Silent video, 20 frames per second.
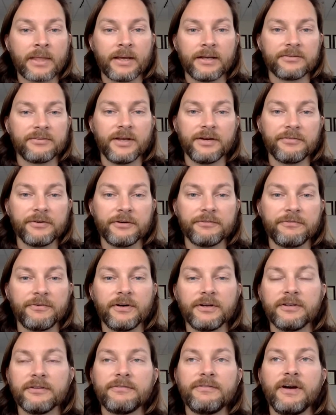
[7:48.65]
It's not very
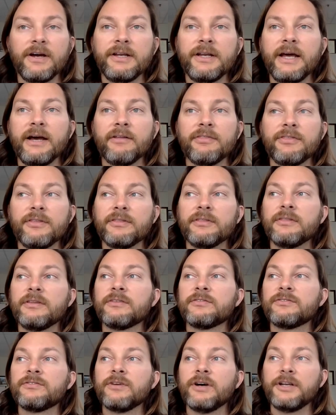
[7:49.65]
fun to find out that
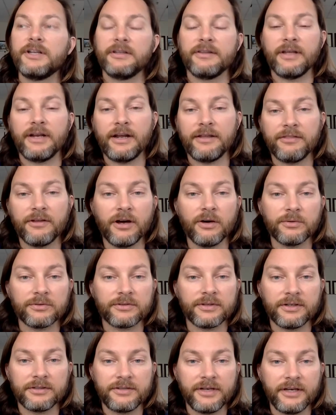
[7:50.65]
this studying that I thought was
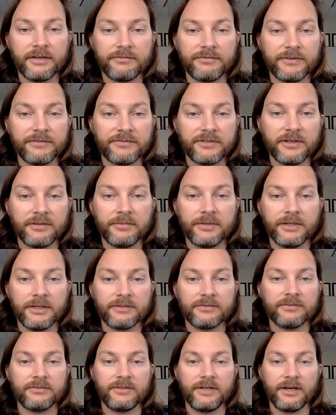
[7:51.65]
going to take 15
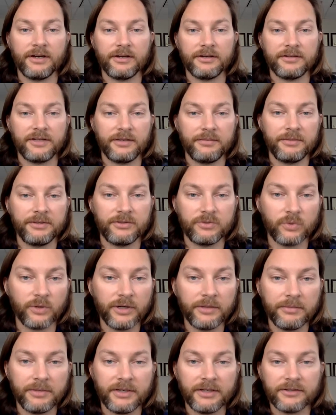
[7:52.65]
minutes is now going to take me
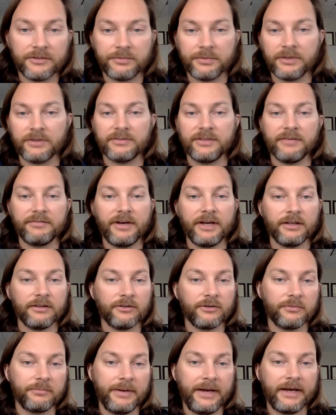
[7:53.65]
20 minutes because I've got to
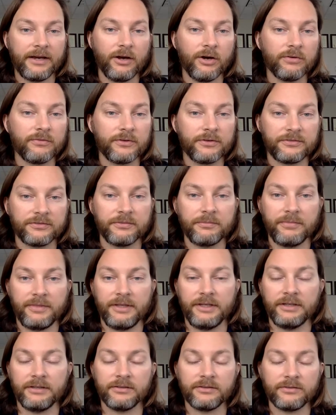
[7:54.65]
look back over some
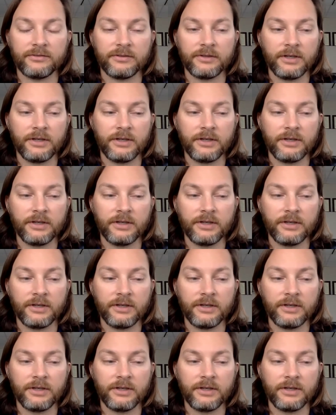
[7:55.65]
things.